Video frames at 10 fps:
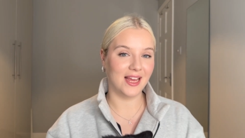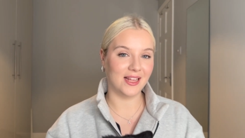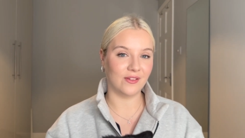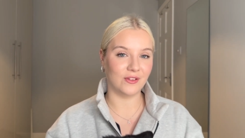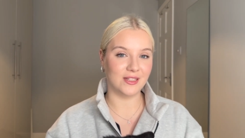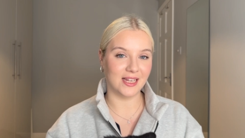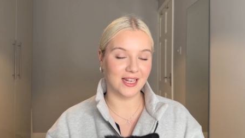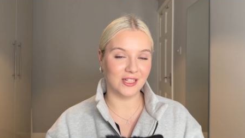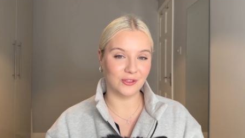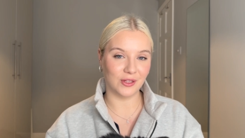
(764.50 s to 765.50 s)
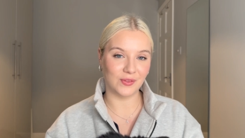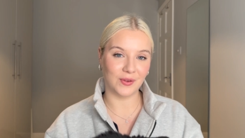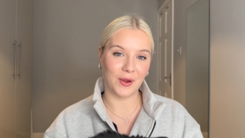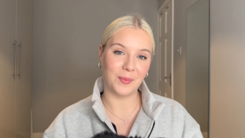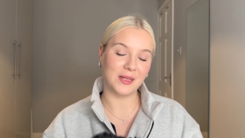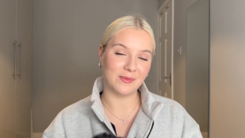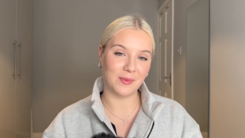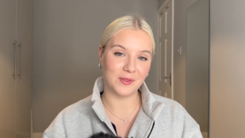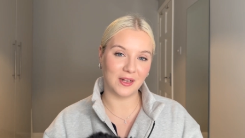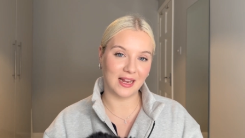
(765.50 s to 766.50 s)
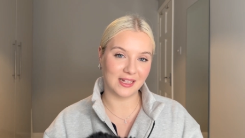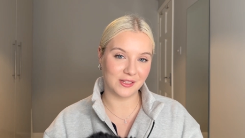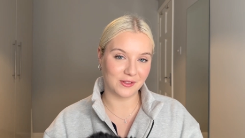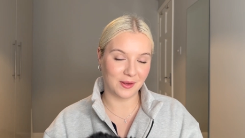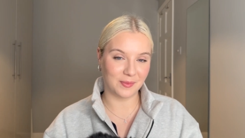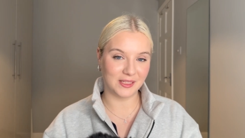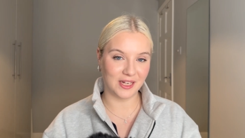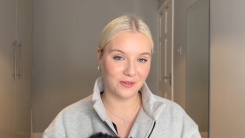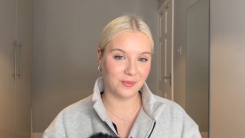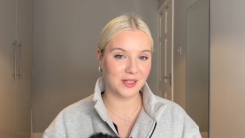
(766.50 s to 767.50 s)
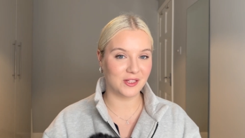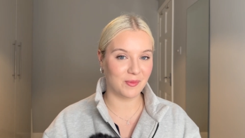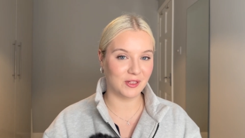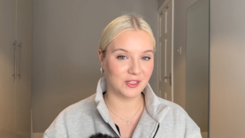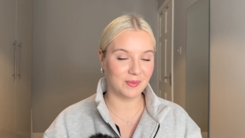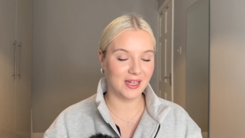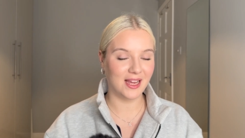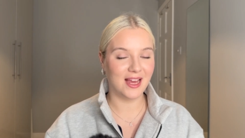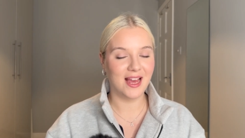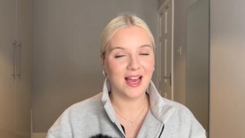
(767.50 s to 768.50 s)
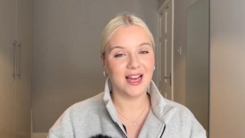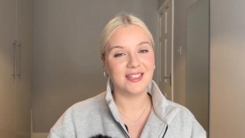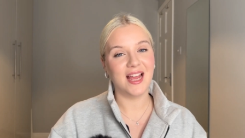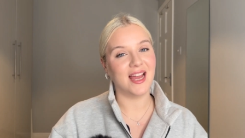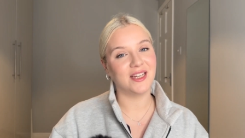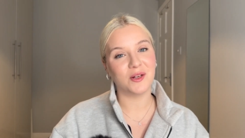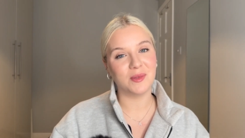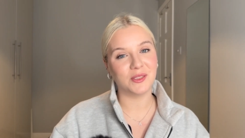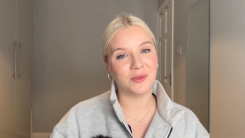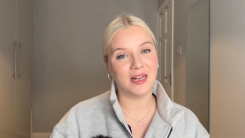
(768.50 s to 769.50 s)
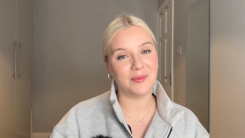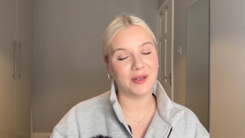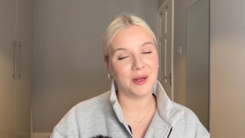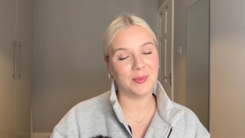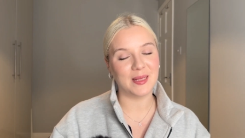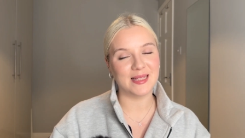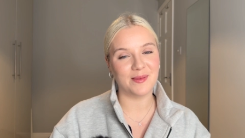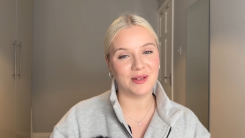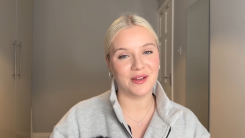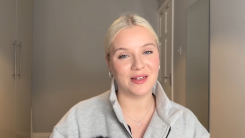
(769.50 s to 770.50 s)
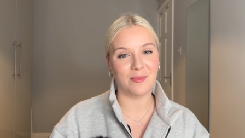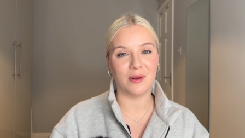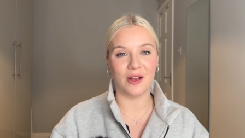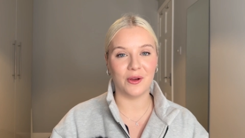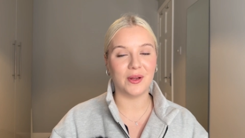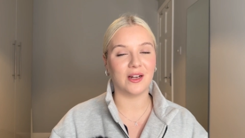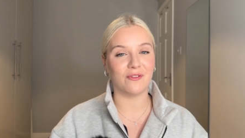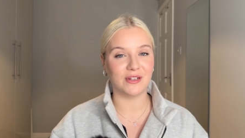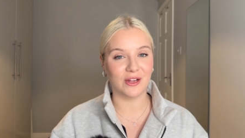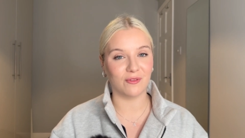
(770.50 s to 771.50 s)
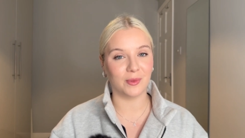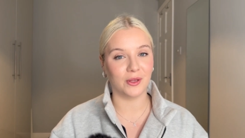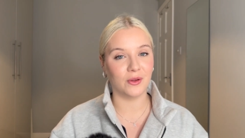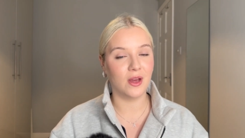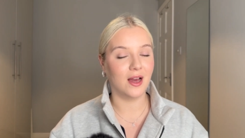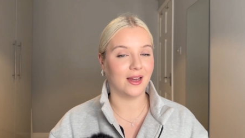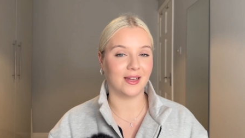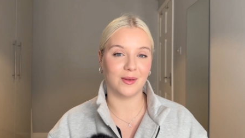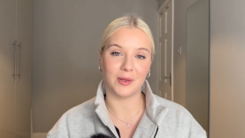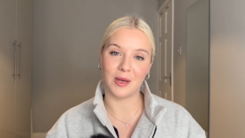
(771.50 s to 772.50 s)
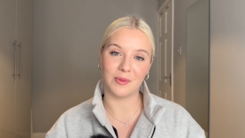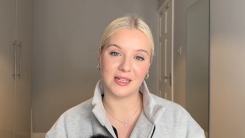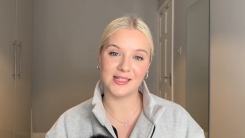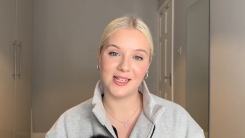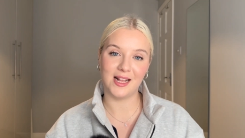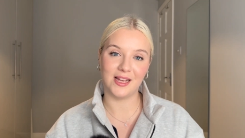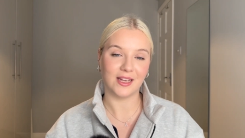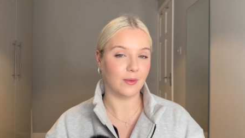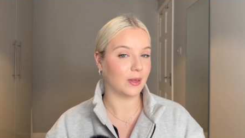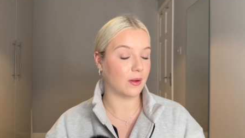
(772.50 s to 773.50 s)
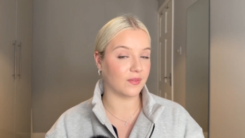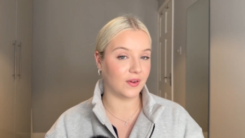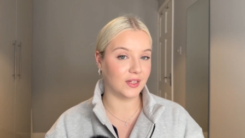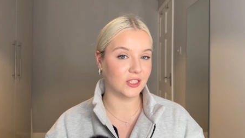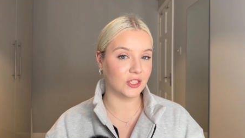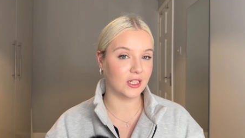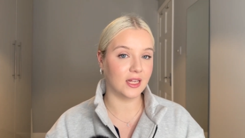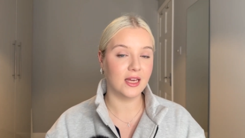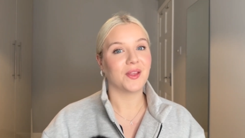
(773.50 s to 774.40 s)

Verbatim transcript: If you did enjoy this video, please remember to like and subscribe to my channel. It means so much to me. And yeah, any comments you want to let me know, please let me know down below. I'd love to hear from you. Are you going to pick up the concealer? Are you going to pick up the foundation?